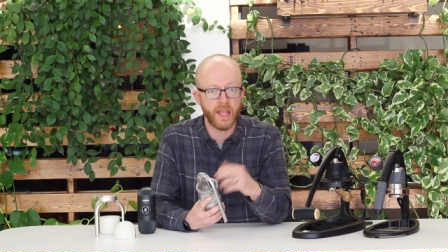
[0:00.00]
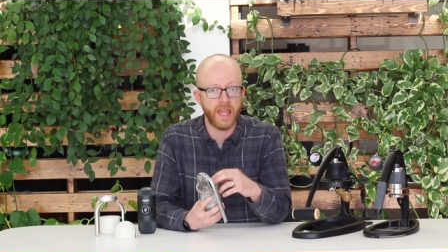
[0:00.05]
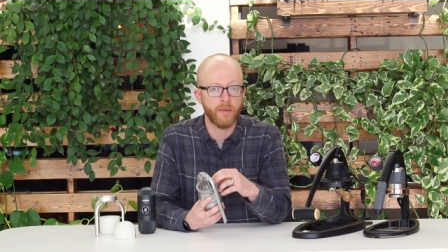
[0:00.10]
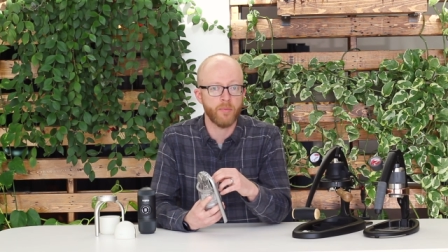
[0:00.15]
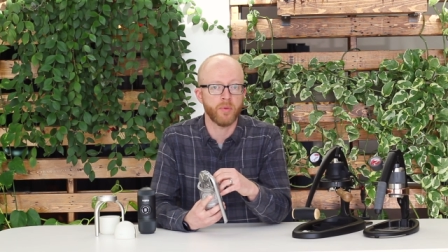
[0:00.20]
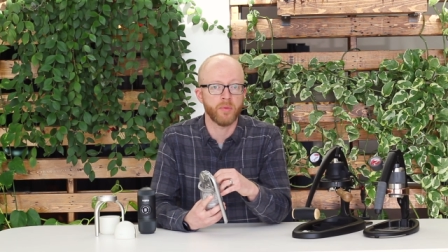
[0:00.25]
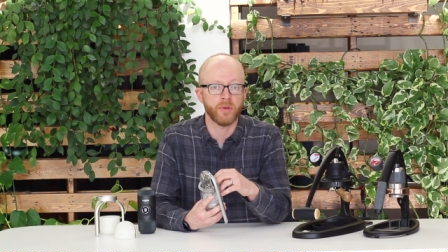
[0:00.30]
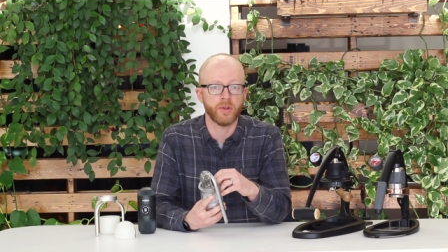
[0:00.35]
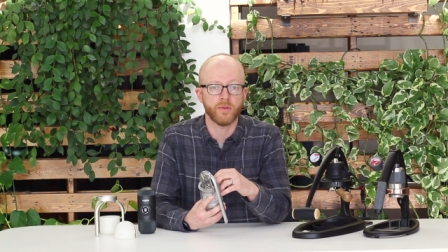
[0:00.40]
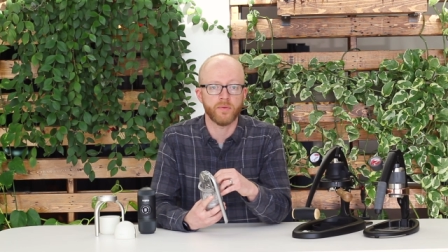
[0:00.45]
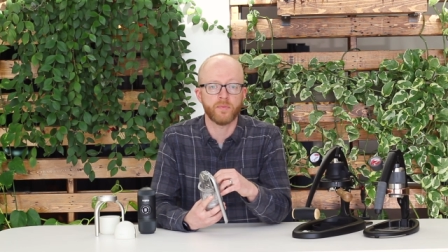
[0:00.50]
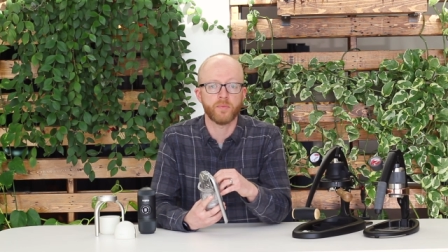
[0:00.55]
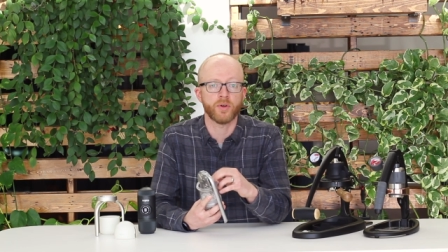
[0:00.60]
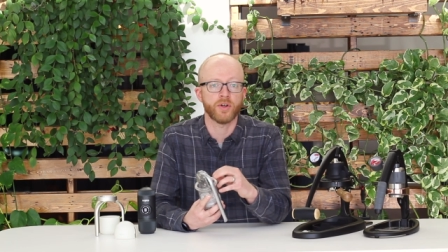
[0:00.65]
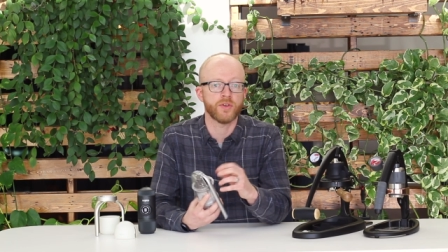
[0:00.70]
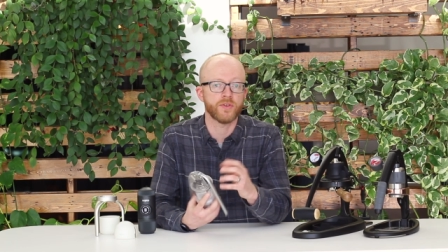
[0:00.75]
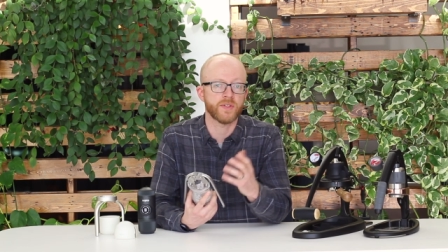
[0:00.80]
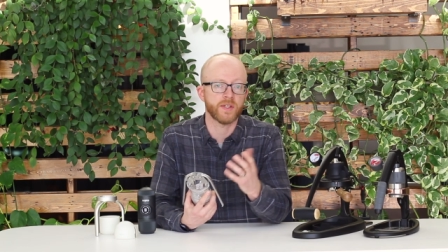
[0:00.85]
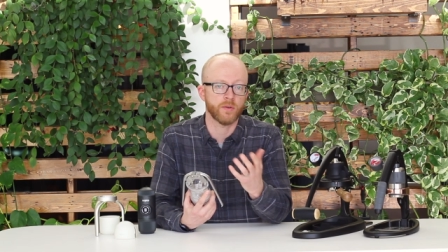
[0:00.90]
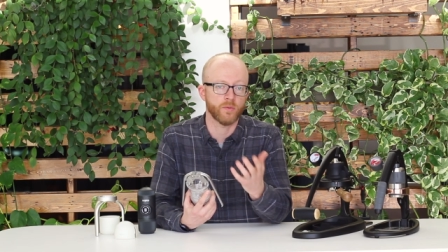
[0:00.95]
capable of
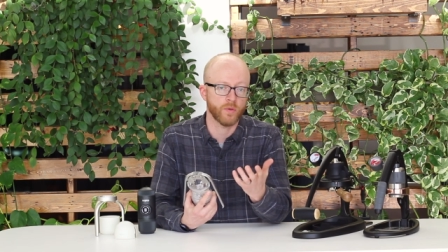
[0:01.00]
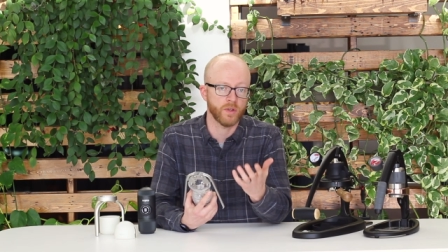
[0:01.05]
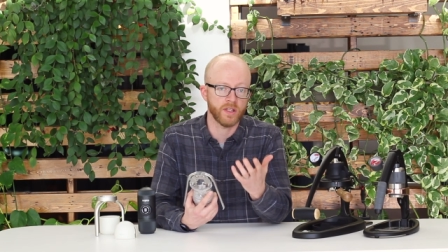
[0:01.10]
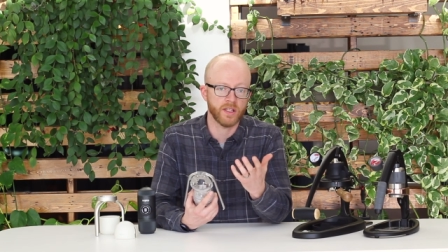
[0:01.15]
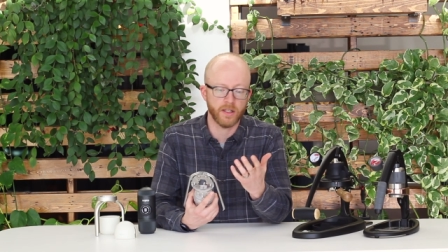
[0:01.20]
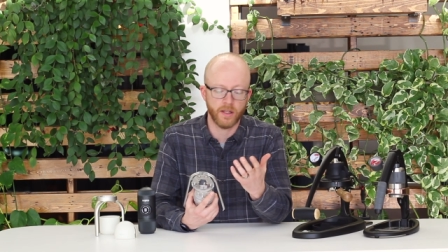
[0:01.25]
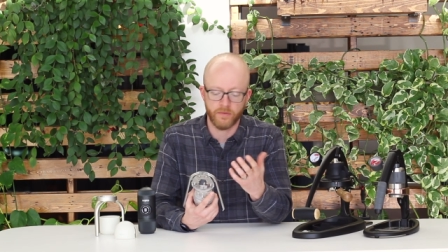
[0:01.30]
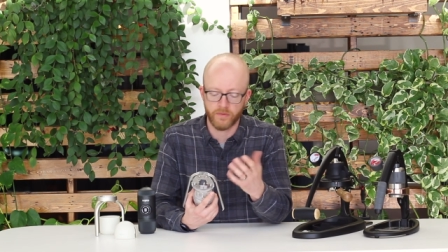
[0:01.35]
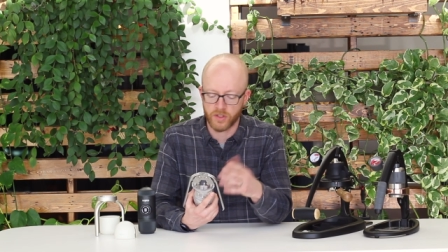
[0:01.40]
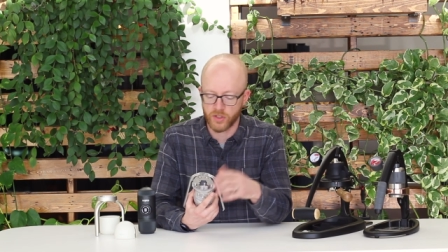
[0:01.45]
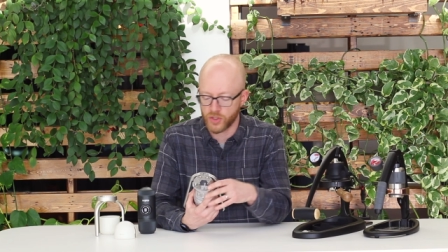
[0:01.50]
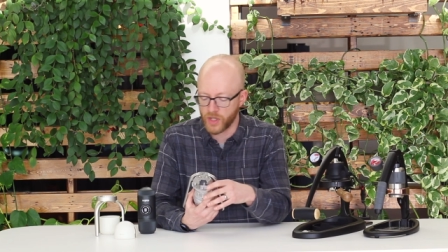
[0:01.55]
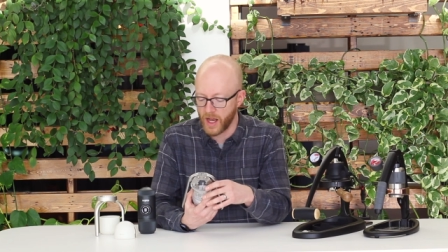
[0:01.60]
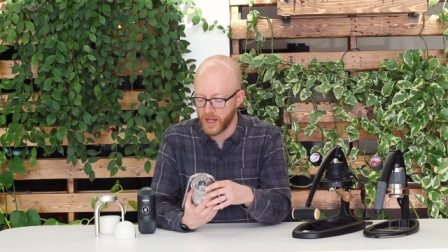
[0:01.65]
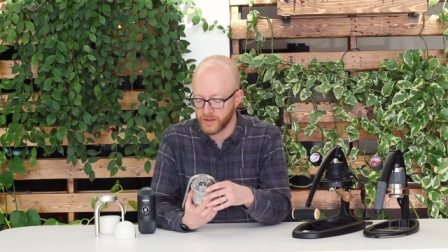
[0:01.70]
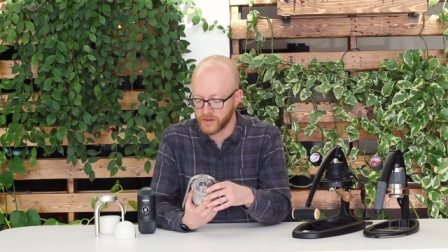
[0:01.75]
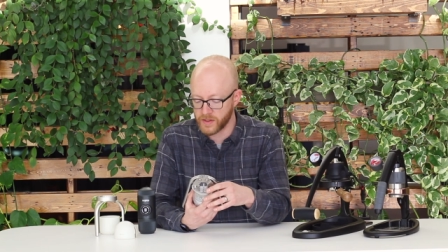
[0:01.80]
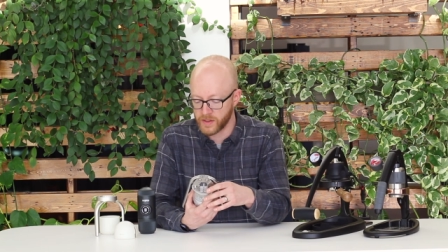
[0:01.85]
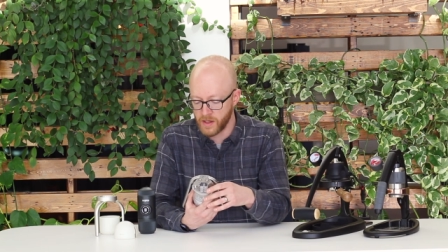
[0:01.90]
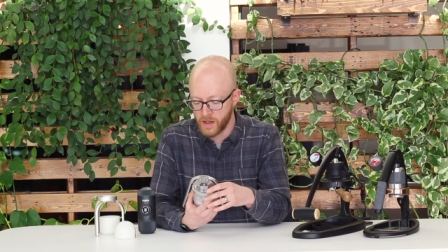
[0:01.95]
producing really lovely
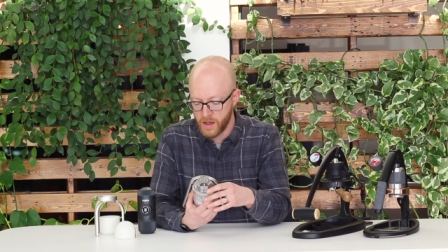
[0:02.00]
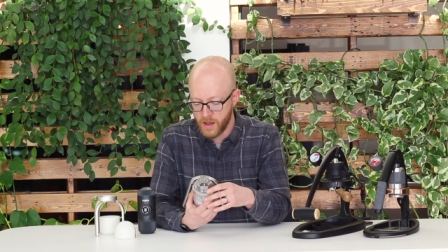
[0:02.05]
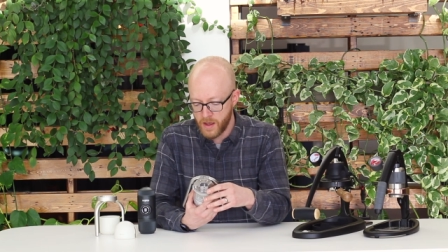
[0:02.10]
shots